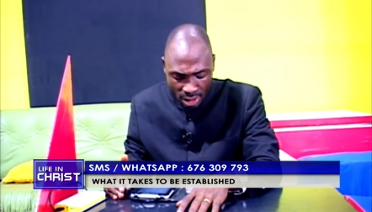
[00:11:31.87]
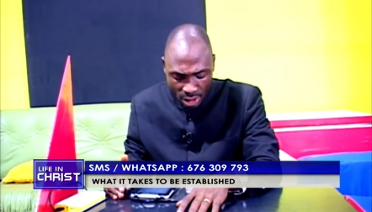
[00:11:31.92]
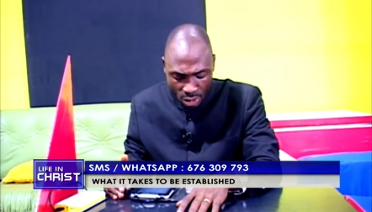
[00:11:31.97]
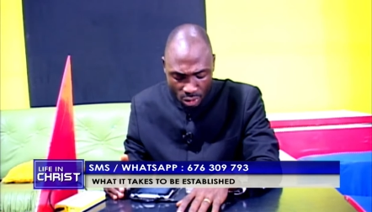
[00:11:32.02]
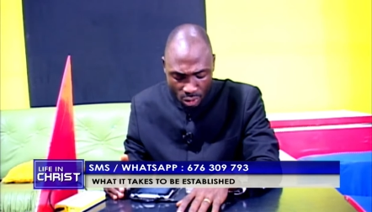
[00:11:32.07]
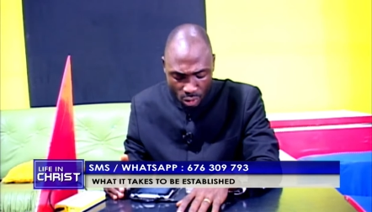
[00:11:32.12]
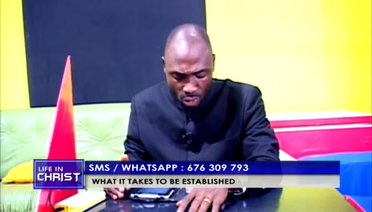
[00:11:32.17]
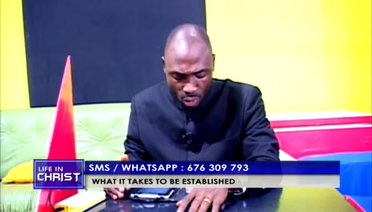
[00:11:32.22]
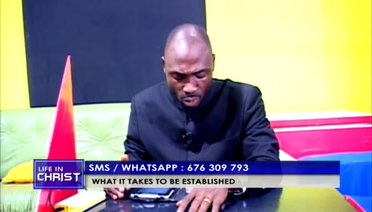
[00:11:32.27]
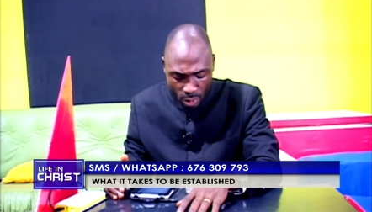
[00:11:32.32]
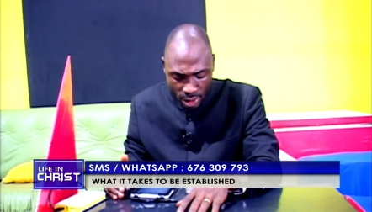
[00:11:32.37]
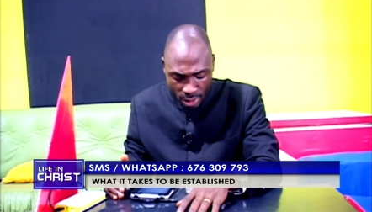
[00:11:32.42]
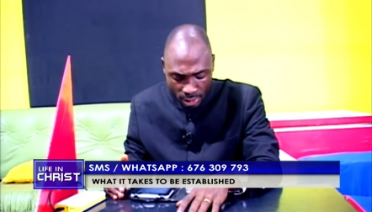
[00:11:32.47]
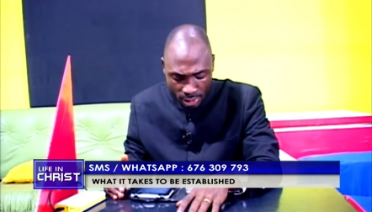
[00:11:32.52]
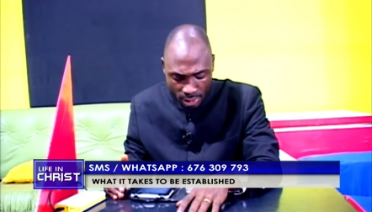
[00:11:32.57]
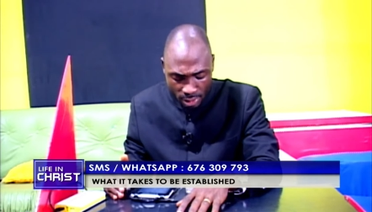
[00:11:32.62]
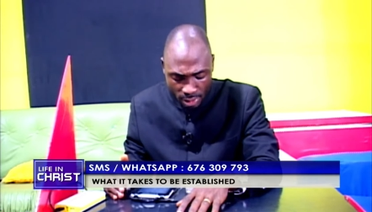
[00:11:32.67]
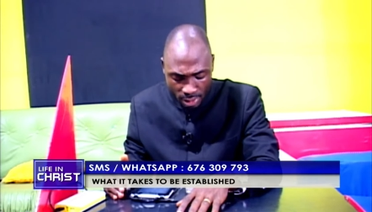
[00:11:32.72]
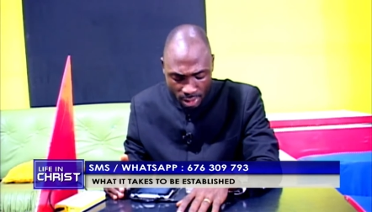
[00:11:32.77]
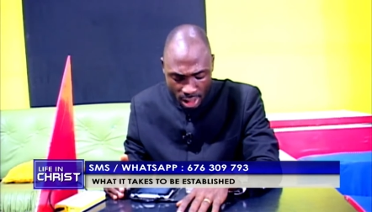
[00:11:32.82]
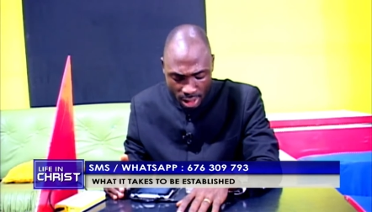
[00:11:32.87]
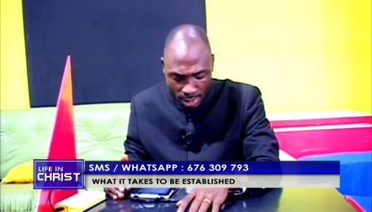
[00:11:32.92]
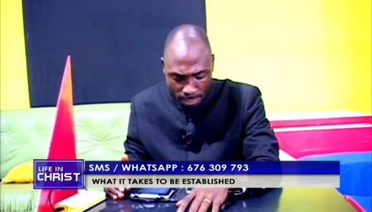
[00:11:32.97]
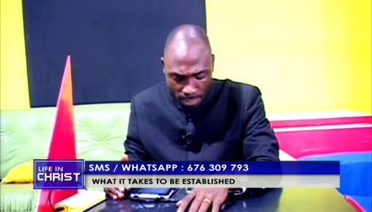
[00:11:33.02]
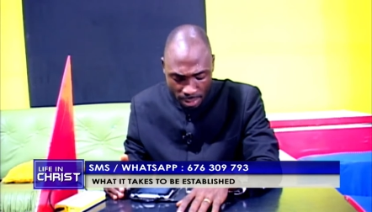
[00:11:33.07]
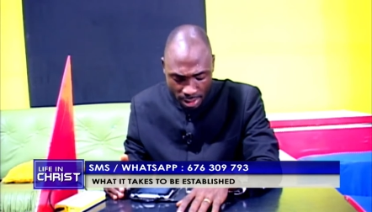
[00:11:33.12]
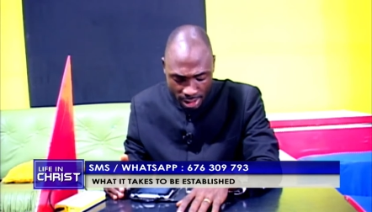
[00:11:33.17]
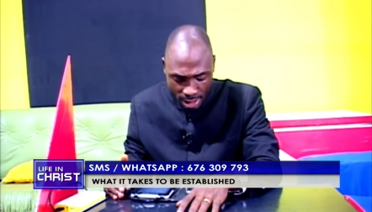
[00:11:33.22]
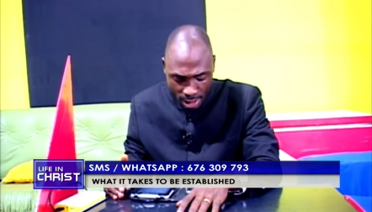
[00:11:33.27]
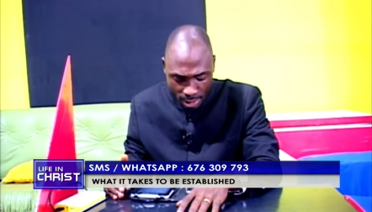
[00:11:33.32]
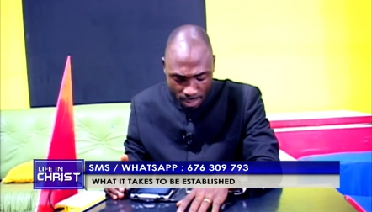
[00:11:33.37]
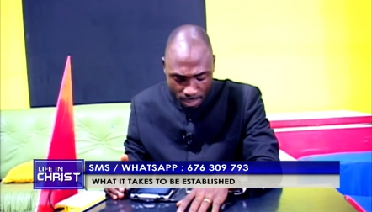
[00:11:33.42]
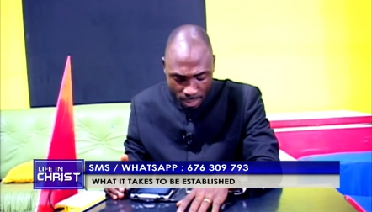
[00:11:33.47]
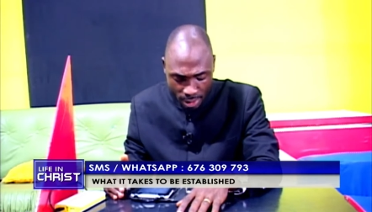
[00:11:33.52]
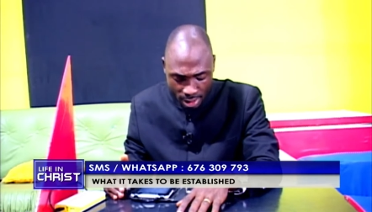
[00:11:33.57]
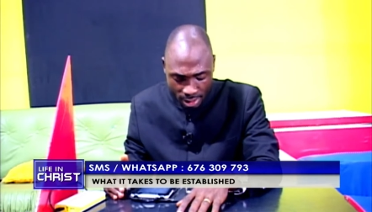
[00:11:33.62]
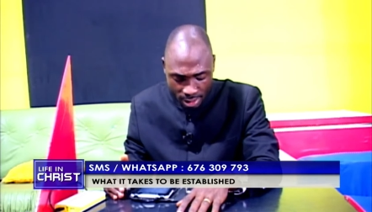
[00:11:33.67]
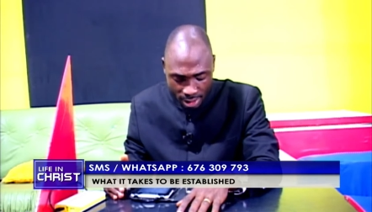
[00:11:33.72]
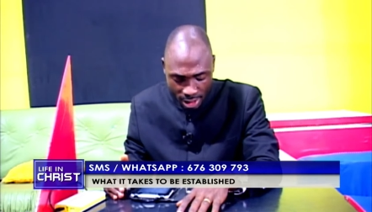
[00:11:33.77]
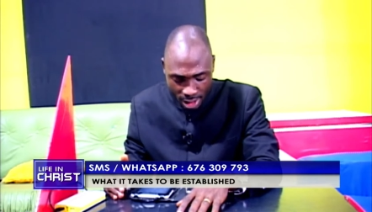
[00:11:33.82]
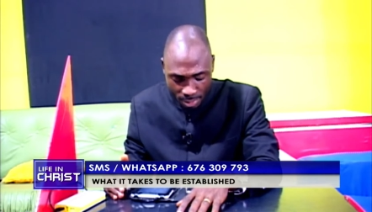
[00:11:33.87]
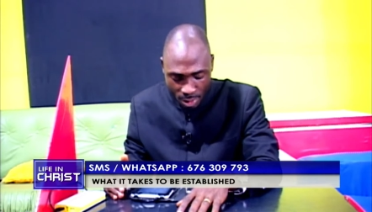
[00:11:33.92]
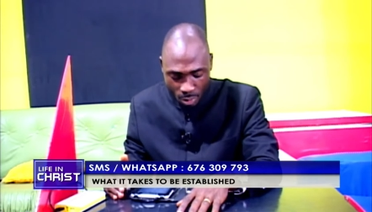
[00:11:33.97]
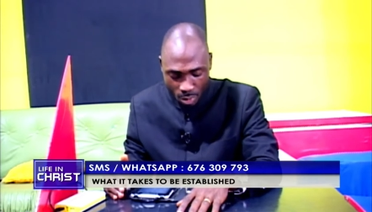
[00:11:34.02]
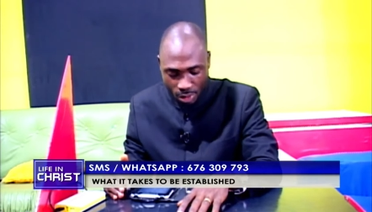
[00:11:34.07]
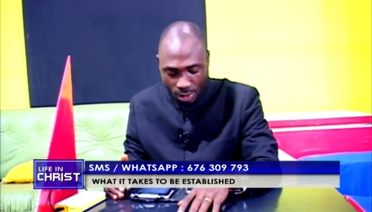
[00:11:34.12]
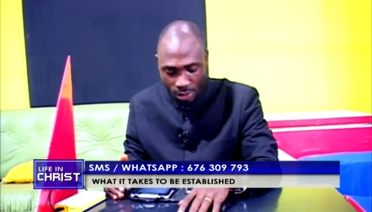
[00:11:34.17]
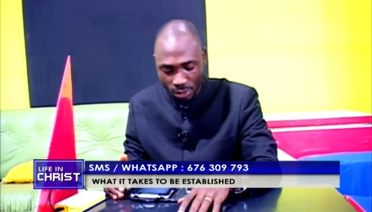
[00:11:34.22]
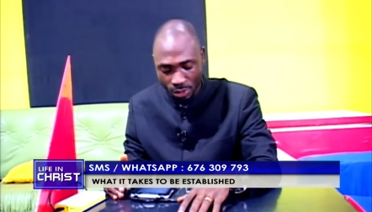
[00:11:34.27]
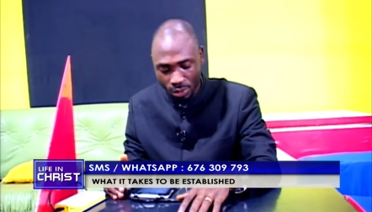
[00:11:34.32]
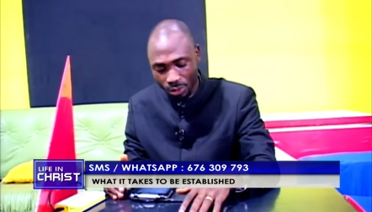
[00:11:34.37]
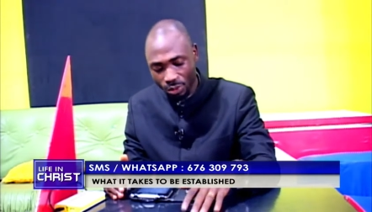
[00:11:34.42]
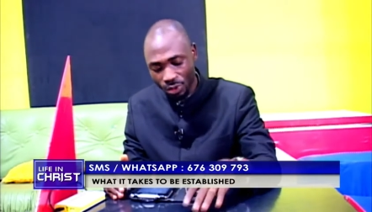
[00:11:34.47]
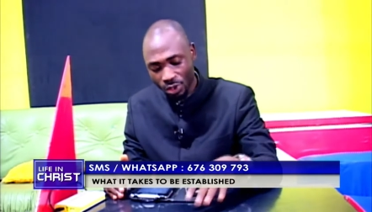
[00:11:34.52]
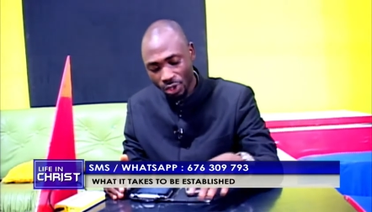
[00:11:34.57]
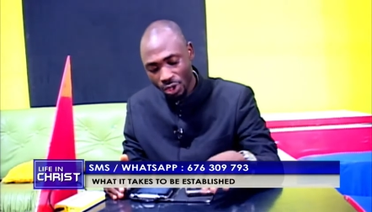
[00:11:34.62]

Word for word: know where to start. Please help me. Tell me what to do.